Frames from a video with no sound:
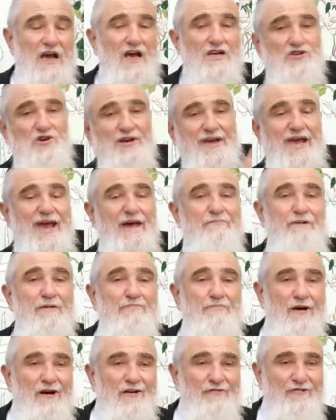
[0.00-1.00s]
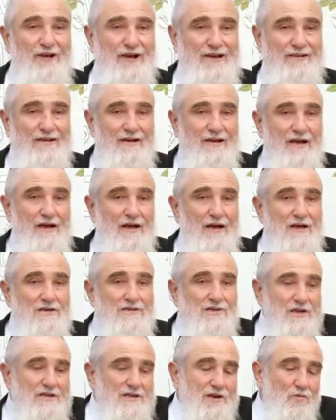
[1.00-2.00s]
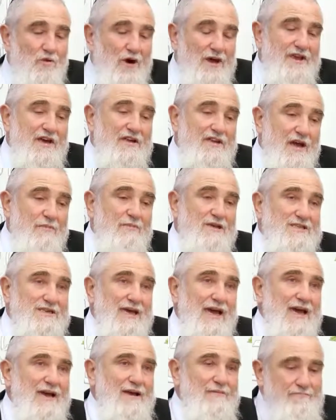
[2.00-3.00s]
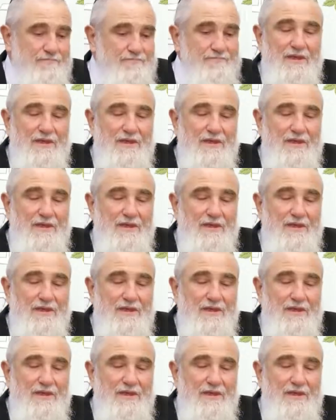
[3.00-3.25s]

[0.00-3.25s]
So it can't be perfect. So it's a word the Adam is saying,